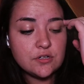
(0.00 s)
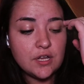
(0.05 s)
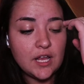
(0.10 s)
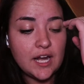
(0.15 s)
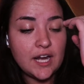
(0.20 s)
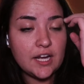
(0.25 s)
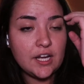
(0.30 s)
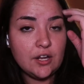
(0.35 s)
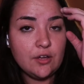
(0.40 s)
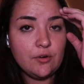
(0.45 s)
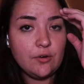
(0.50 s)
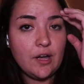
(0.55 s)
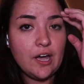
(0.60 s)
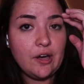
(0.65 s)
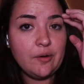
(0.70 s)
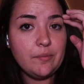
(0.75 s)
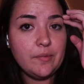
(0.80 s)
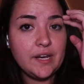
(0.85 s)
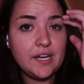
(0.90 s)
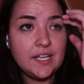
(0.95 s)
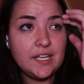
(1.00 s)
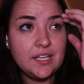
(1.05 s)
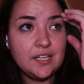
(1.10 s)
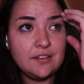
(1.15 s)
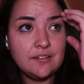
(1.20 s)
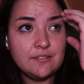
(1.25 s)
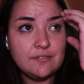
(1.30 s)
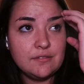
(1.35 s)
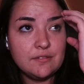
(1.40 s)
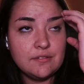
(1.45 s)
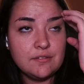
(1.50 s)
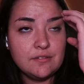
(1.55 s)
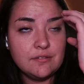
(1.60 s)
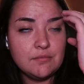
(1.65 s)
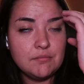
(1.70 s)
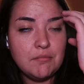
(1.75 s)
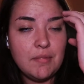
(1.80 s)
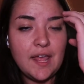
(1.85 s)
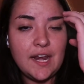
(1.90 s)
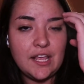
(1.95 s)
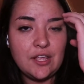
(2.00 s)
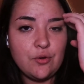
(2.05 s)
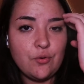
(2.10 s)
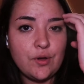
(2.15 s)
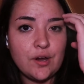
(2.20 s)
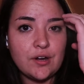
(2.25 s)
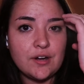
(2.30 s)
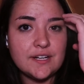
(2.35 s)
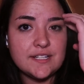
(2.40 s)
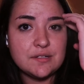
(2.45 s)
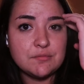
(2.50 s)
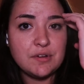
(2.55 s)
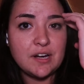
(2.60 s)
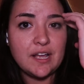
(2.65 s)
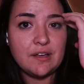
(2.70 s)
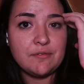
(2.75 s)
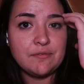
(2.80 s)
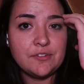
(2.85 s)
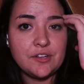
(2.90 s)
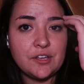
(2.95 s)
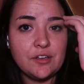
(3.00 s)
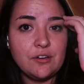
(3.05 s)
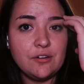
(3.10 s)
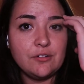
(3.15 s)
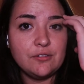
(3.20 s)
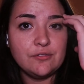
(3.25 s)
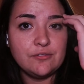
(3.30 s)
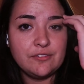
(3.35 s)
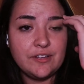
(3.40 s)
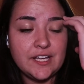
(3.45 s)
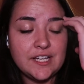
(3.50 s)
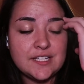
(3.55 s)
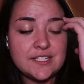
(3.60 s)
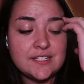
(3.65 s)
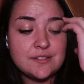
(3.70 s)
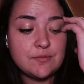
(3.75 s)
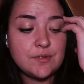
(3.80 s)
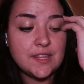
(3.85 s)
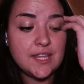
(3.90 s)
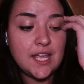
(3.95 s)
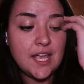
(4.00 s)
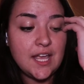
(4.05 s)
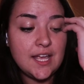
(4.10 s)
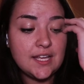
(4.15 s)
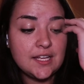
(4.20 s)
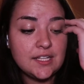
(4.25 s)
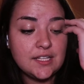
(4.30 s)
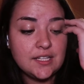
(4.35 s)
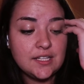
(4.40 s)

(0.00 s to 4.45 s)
And I know how many queries I'm going to have to go fix with that.